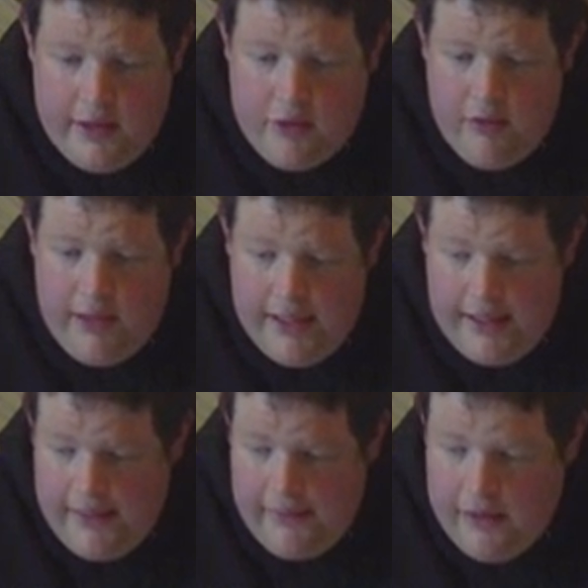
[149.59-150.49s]

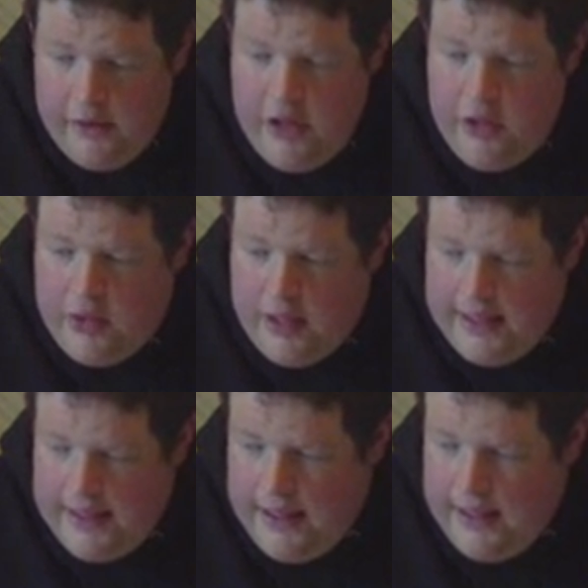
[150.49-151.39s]
agree
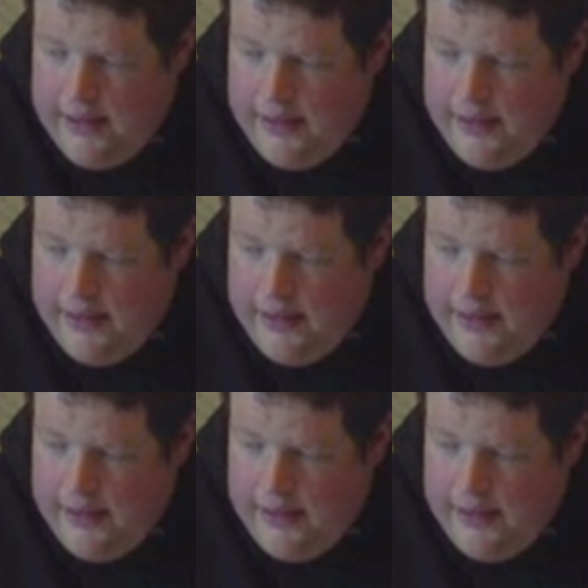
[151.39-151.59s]
totally